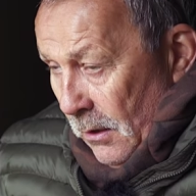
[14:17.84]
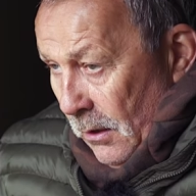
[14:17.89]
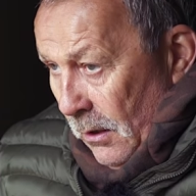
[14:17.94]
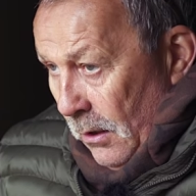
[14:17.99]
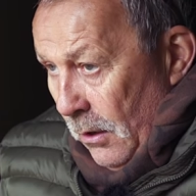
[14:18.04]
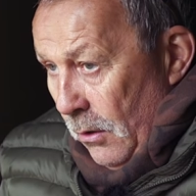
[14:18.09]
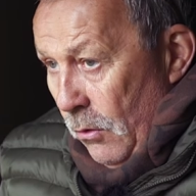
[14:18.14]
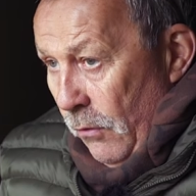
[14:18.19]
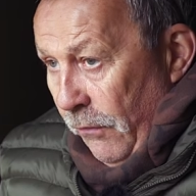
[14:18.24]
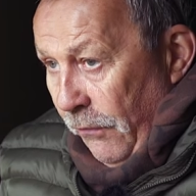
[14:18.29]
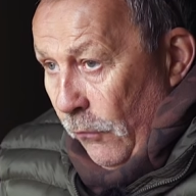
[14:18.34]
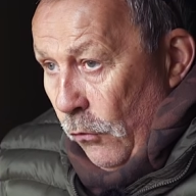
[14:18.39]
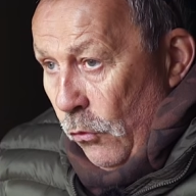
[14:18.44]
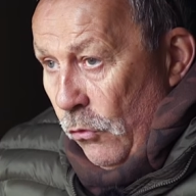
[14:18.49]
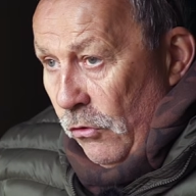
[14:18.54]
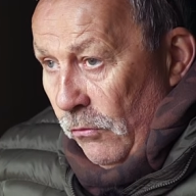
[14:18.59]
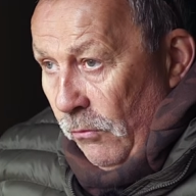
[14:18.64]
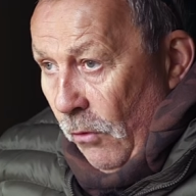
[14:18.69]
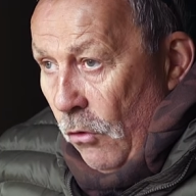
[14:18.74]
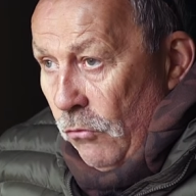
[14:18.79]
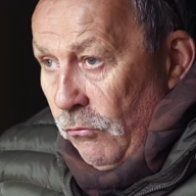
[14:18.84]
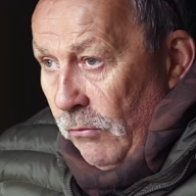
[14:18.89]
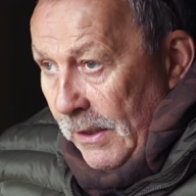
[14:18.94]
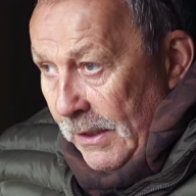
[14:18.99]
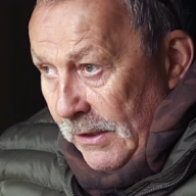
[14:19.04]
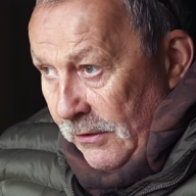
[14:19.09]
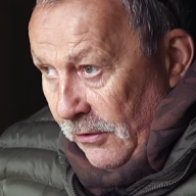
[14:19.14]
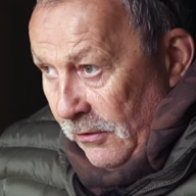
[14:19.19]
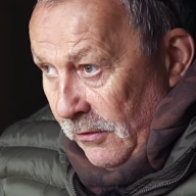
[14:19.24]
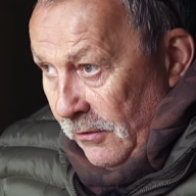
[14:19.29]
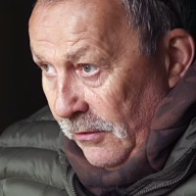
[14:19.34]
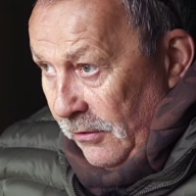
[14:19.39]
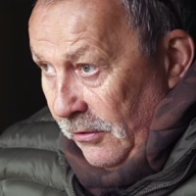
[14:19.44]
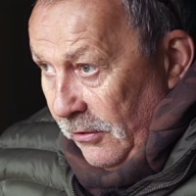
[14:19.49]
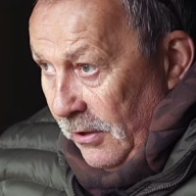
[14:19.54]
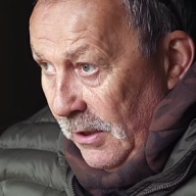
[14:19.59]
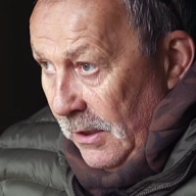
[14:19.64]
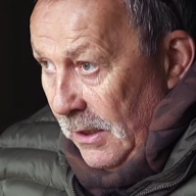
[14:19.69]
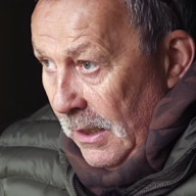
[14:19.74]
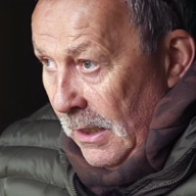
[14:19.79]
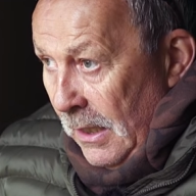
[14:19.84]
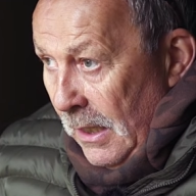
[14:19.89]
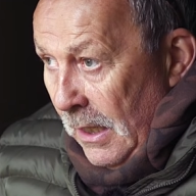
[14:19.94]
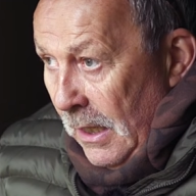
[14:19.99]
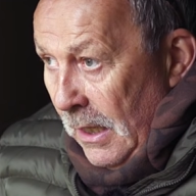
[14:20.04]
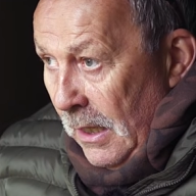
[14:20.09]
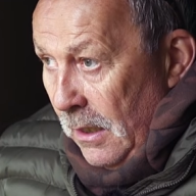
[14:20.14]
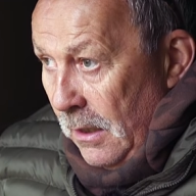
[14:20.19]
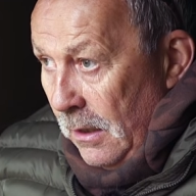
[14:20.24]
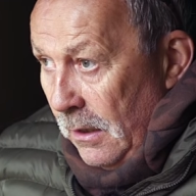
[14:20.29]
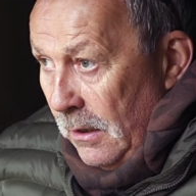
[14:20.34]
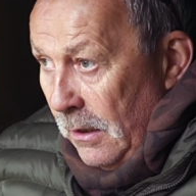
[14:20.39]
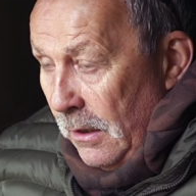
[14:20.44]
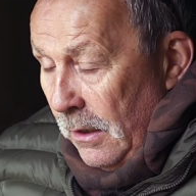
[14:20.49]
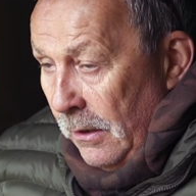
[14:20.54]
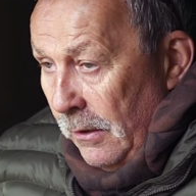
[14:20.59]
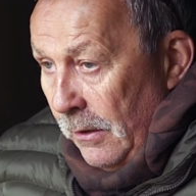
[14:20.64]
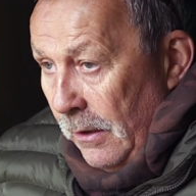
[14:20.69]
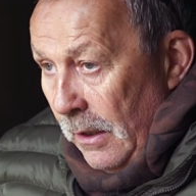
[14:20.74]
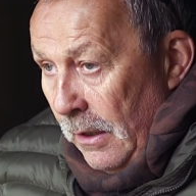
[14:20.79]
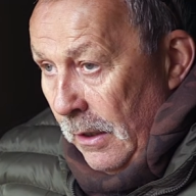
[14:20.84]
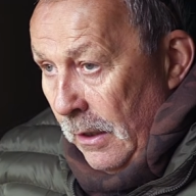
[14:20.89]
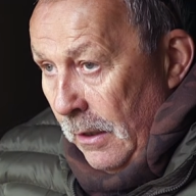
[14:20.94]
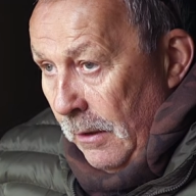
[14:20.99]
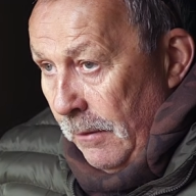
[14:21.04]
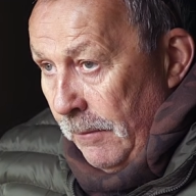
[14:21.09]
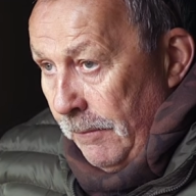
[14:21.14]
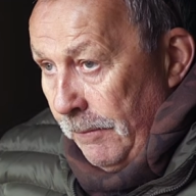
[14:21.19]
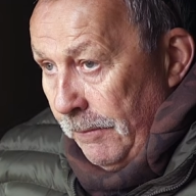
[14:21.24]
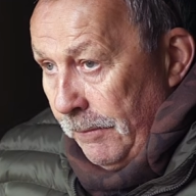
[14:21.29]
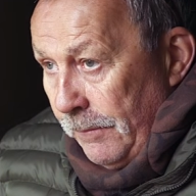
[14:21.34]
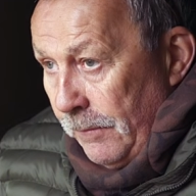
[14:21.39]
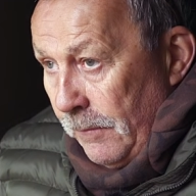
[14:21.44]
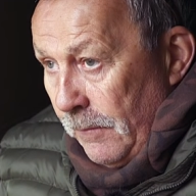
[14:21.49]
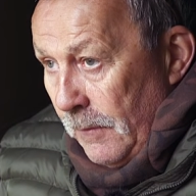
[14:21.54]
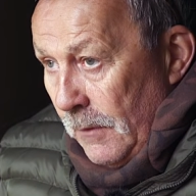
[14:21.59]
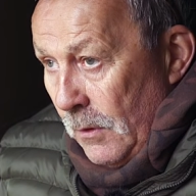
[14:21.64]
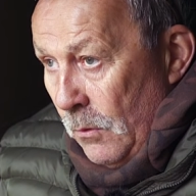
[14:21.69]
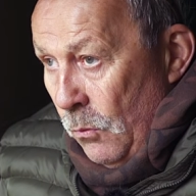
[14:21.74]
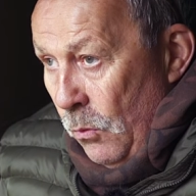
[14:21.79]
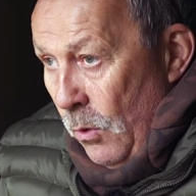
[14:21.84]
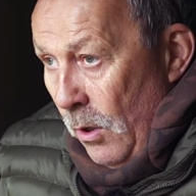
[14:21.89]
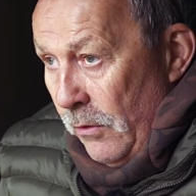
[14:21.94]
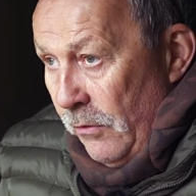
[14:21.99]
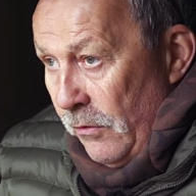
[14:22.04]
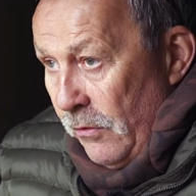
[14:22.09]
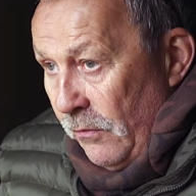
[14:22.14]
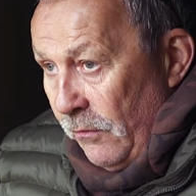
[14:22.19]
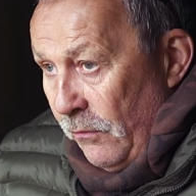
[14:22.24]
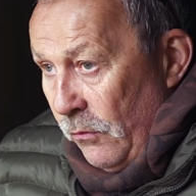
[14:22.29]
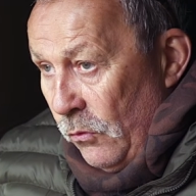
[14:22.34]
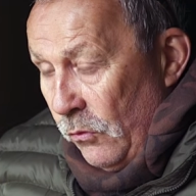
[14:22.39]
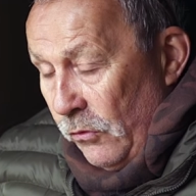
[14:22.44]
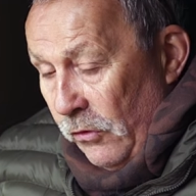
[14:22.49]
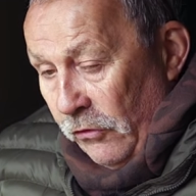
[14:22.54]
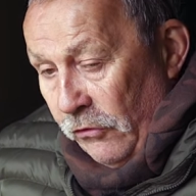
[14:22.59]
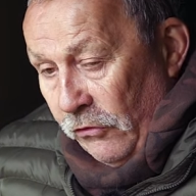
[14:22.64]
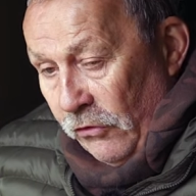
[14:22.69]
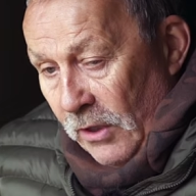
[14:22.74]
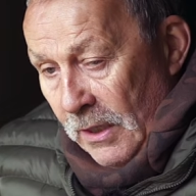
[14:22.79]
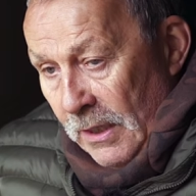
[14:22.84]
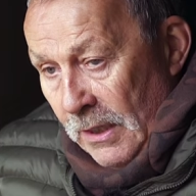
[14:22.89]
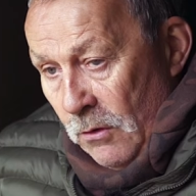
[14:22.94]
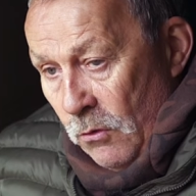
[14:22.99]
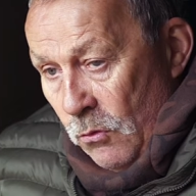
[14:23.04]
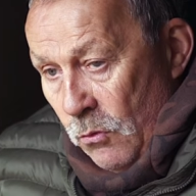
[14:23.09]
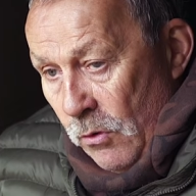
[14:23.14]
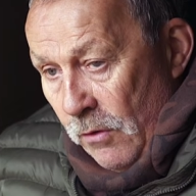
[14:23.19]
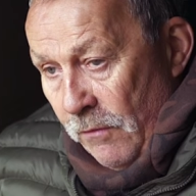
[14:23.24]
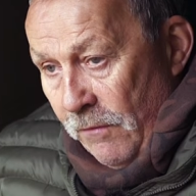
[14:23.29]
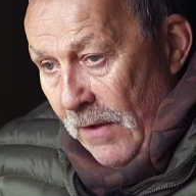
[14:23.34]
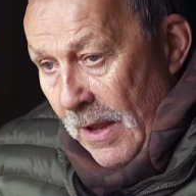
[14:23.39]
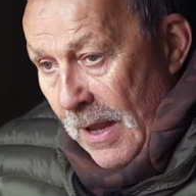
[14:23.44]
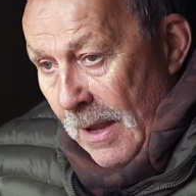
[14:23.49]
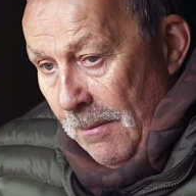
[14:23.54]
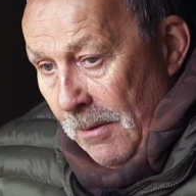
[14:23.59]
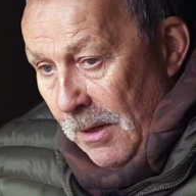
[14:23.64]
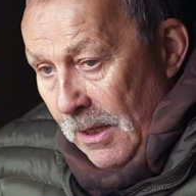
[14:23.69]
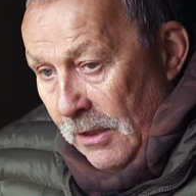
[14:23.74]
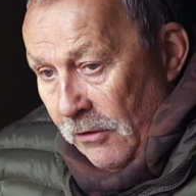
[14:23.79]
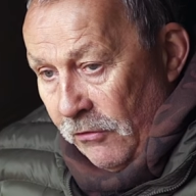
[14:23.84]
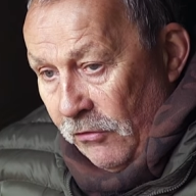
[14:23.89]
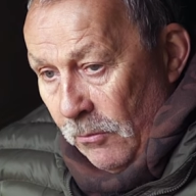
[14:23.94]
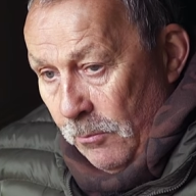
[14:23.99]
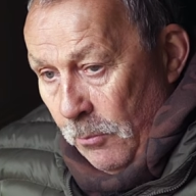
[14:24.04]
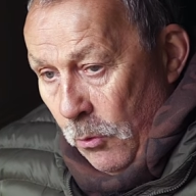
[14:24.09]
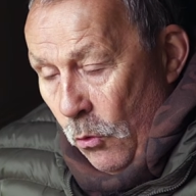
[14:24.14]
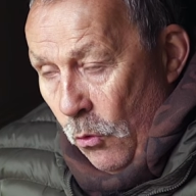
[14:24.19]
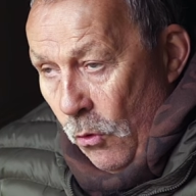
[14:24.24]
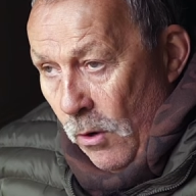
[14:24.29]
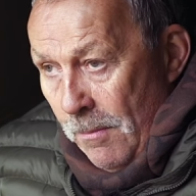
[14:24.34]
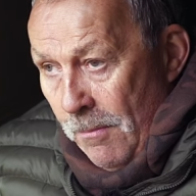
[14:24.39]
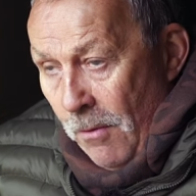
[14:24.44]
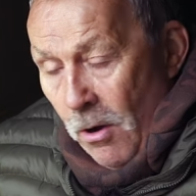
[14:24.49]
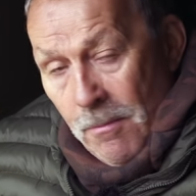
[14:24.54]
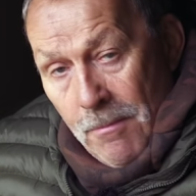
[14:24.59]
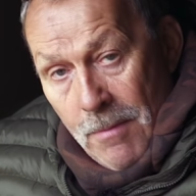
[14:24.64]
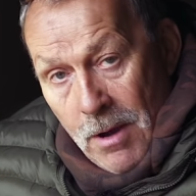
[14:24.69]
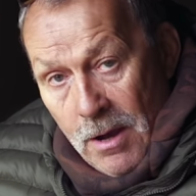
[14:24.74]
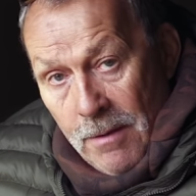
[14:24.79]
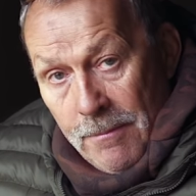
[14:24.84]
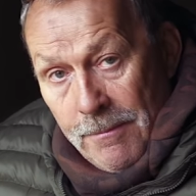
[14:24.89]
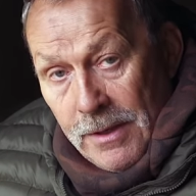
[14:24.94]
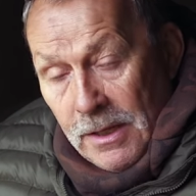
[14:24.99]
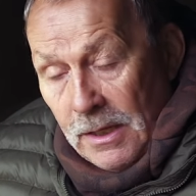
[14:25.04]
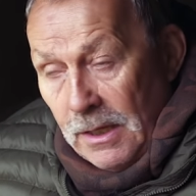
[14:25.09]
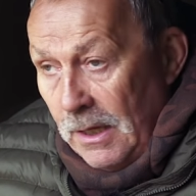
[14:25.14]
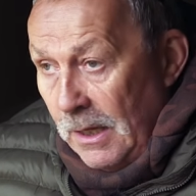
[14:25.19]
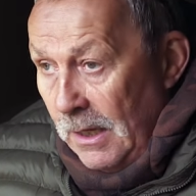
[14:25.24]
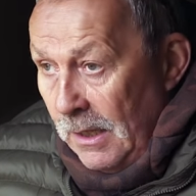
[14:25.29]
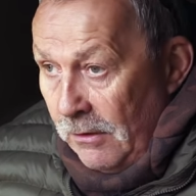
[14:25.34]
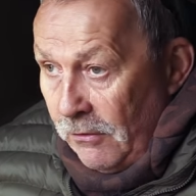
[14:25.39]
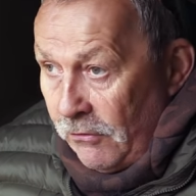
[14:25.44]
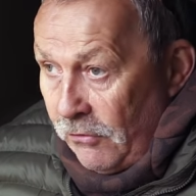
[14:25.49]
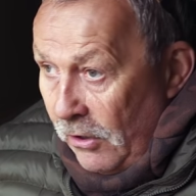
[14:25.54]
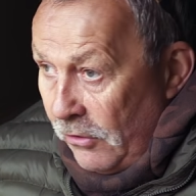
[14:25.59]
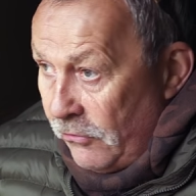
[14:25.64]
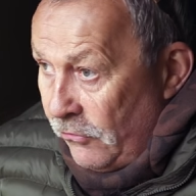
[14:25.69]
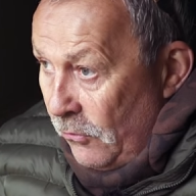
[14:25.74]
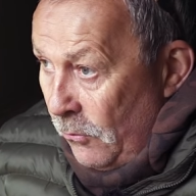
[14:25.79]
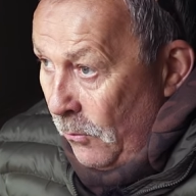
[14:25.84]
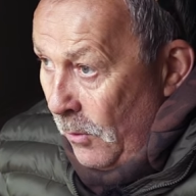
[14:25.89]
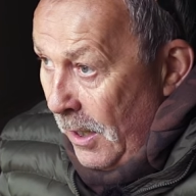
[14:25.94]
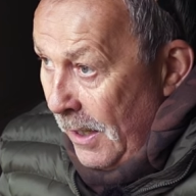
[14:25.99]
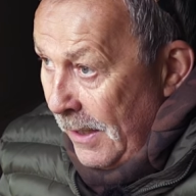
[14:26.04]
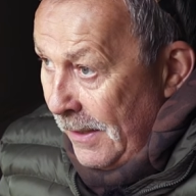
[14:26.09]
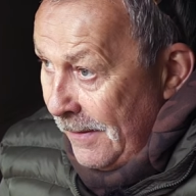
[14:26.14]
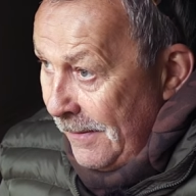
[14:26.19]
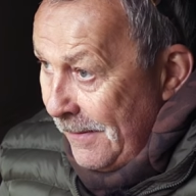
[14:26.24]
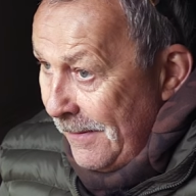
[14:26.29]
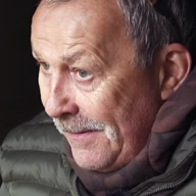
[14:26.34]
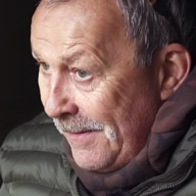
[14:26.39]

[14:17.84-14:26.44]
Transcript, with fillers: oh, for all the wrong reasons. Uh, uh, um, wonderful to see all the family supporting my mum in, in such a way.